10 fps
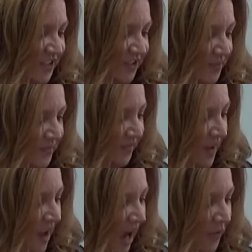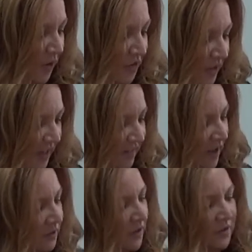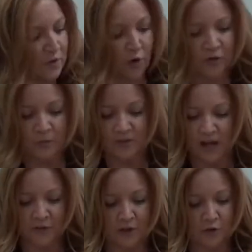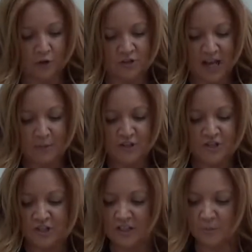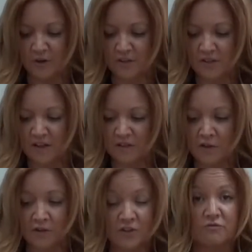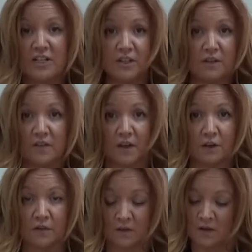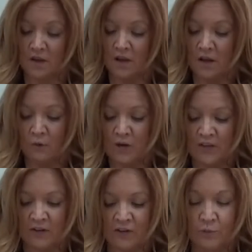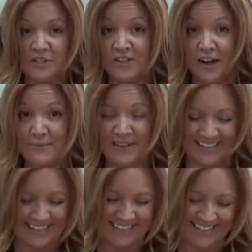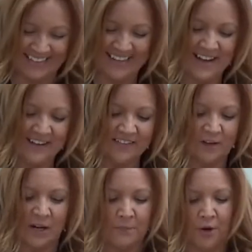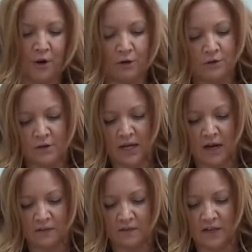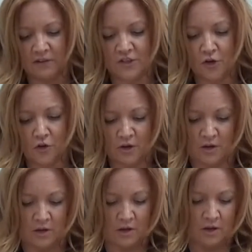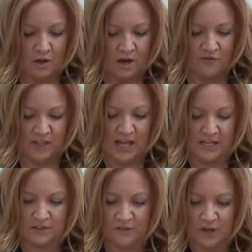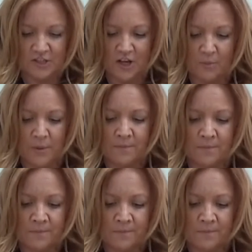too. And the good thing is that the socks themselves are not damaged in the process, so you can just reuse those when it's winter time. So we're going to put on our slouch sock over the end of our tub.